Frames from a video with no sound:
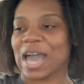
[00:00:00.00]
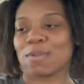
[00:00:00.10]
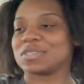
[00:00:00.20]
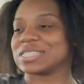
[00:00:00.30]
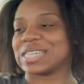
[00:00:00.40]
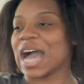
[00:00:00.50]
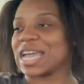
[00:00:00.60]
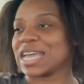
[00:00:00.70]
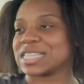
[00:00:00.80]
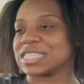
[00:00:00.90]
I was just
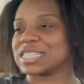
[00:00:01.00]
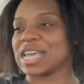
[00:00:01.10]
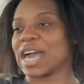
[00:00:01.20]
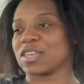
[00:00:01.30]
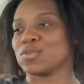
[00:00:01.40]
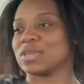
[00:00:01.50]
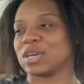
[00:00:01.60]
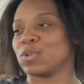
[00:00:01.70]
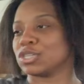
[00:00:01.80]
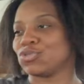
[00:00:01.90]
lying to see how you
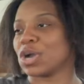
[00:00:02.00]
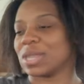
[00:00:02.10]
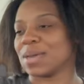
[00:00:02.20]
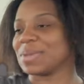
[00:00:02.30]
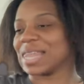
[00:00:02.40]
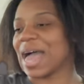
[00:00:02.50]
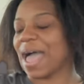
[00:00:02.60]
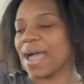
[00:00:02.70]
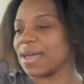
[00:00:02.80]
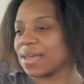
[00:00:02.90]
was you gonna let me
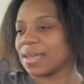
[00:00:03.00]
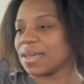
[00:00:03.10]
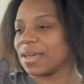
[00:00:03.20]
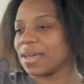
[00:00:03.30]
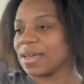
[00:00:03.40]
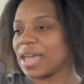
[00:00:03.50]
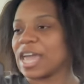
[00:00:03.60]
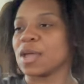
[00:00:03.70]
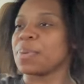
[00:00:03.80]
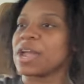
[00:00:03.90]
lie.
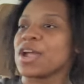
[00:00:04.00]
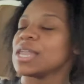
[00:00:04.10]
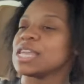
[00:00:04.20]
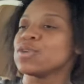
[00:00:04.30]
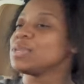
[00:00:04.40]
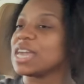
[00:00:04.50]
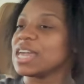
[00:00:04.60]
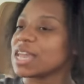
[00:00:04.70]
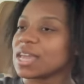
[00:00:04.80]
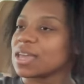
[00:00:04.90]
And apparently you
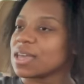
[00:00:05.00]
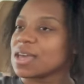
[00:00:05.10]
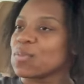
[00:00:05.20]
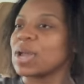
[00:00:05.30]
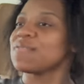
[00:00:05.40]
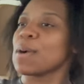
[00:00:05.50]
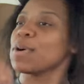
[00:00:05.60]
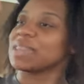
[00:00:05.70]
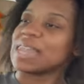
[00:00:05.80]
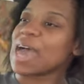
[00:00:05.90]
didn't. What if I
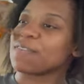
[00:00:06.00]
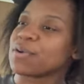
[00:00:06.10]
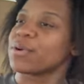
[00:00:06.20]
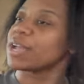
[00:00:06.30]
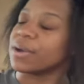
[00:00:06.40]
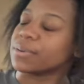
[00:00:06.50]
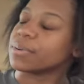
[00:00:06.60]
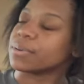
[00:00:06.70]
wanted to lie for real?